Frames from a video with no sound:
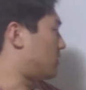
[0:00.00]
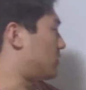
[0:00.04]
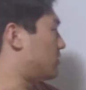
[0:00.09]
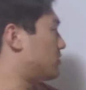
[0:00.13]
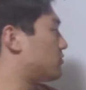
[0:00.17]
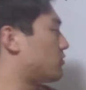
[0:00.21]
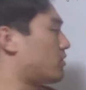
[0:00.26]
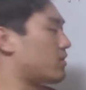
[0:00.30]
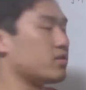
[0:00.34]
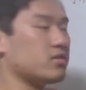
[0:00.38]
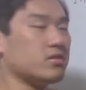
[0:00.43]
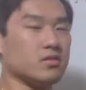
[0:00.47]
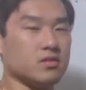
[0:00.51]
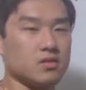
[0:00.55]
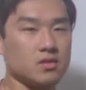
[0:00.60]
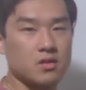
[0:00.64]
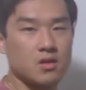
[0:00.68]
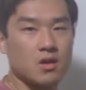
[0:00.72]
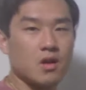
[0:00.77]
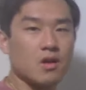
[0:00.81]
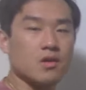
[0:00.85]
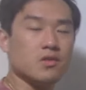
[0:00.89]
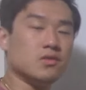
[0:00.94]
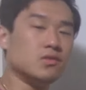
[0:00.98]
this one here,
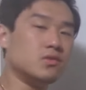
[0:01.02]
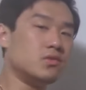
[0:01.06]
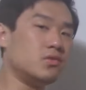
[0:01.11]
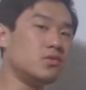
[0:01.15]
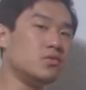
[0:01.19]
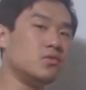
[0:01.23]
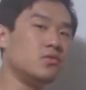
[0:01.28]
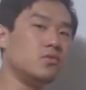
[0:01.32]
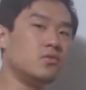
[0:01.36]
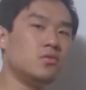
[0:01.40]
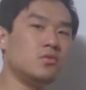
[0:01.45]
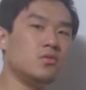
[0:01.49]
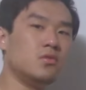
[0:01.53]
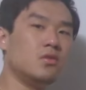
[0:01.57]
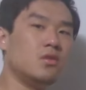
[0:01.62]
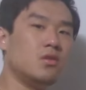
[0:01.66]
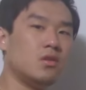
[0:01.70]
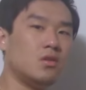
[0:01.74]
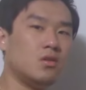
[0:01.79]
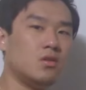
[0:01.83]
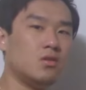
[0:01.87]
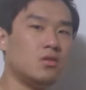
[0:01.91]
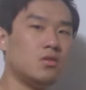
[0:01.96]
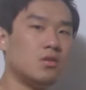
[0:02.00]
zoo,
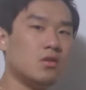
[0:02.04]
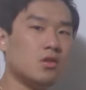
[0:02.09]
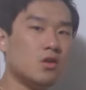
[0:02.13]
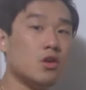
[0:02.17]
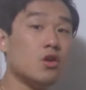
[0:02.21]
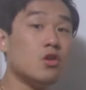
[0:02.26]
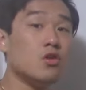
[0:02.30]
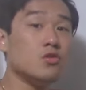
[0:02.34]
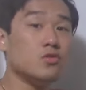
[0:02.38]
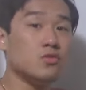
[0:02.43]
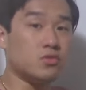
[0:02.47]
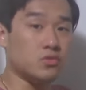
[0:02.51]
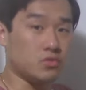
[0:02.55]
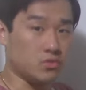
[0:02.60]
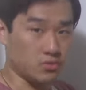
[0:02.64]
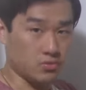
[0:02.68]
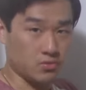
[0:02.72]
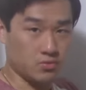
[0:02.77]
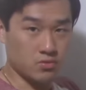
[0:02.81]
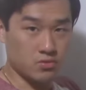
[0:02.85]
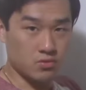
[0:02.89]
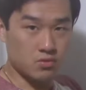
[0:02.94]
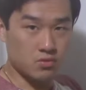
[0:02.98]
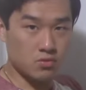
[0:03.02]

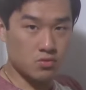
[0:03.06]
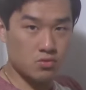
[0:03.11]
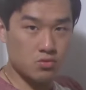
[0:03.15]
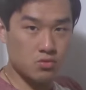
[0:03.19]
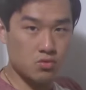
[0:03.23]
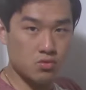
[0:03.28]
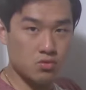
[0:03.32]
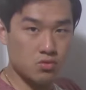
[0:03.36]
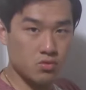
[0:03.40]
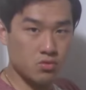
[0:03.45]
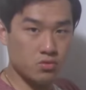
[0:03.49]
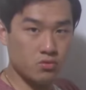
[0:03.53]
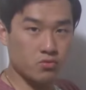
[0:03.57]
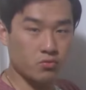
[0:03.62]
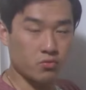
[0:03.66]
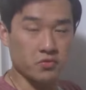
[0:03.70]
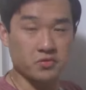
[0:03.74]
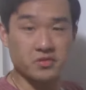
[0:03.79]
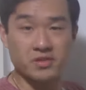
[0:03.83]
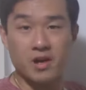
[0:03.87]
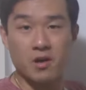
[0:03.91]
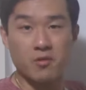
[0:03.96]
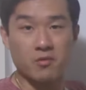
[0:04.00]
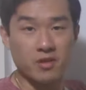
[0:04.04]
zoo. Which
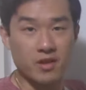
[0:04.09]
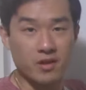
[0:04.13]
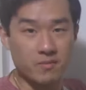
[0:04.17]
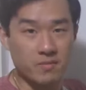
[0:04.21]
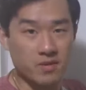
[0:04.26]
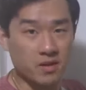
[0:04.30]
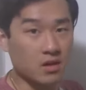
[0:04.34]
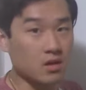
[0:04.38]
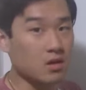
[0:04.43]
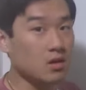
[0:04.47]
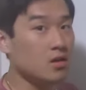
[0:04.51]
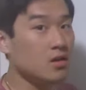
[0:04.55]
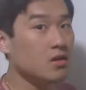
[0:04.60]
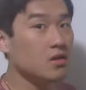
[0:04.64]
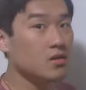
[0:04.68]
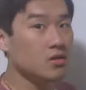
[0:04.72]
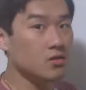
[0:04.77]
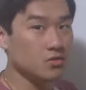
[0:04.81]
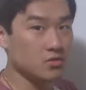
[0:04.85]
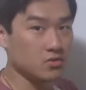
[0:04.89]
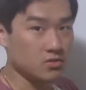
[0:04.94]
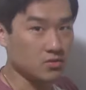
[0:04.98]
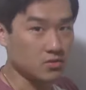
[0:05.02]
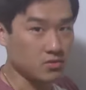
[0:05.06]
sound would that be?
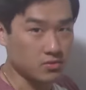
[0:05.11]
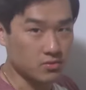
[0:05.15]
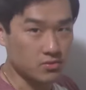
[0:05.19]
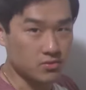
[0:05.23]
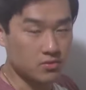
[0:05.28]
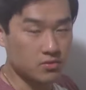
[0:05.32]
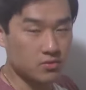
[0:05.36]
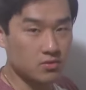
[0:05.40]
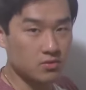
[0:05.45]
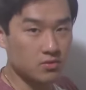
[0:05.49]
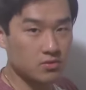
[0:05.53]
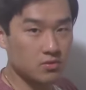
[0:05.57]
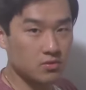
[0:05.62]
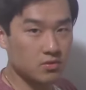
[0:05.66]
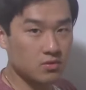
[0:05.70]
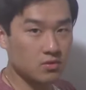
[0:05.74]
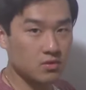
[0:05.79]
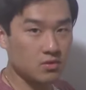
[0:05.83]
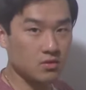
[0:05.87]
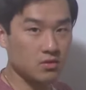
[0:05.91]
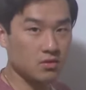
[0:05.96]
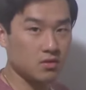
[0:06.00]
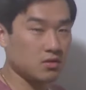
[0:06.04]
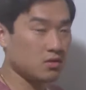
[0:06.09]
Zoo,
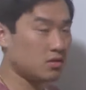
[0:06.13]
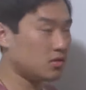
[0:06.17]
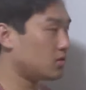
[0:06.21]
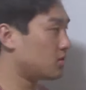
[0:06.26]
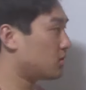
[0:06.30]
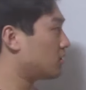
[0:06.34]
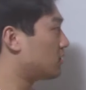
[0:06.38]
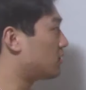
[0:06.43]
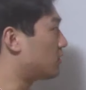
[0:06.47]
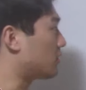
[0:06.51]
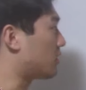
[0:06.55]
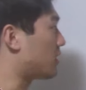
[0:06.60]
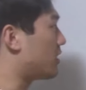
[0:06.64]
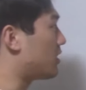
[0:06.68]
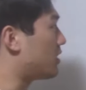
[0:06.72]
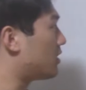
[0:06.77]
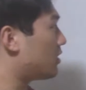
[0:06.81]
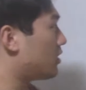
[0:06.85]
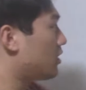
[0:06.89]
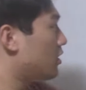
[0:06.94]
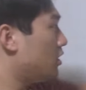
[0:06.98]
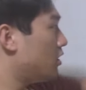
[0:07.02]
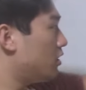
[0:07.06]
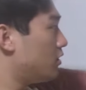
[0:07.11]
okay?
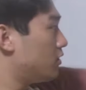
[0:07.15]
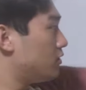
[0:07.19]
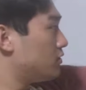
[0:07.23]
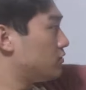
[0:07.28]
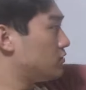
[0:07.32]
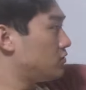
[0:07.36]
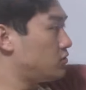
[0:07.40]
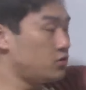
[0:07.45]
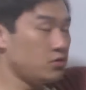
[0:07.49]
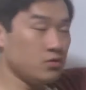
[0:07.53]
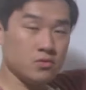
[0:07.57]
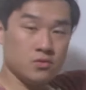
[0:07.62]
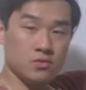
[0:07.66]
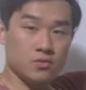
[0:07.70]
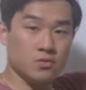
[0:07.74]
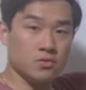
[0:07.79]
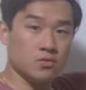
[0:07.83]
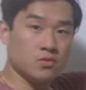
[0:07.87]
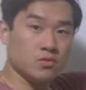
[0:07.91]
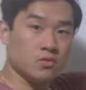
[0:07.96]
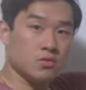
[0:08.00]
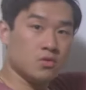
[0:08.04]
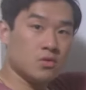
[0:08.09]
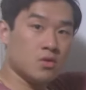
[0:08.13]

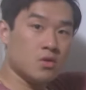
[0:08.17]
Zoo,